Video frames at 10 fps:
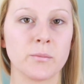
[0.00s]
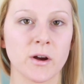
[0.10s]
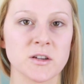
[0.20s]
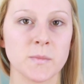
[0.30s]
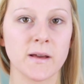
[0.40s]

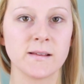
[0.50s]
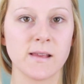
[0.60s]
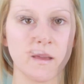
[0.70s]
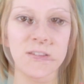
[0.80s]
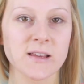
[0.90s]
brush by Sigma.
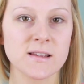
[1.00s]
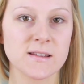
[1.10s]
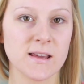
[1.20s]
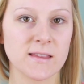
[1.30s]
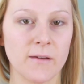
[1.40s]
So I just like to
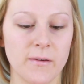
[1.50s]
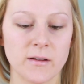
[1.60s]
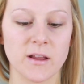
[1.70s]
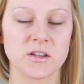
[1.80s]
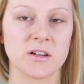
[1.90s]
take that
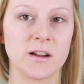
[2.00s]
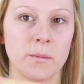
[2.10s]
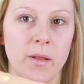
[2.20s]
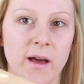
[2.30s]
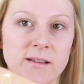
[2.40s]
foundation and
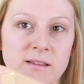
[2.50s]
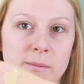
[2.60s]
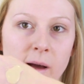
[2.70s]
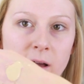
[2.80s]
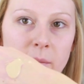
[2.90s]
apply it to the
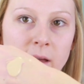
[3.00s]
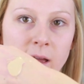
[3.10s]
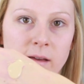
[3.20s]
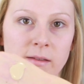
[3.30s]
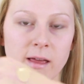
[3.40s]
back of my
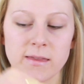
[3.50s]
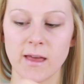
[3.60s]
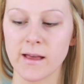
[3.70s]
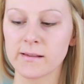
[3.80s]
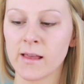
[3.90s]
hand like
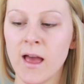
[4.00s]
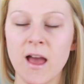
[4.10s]
this,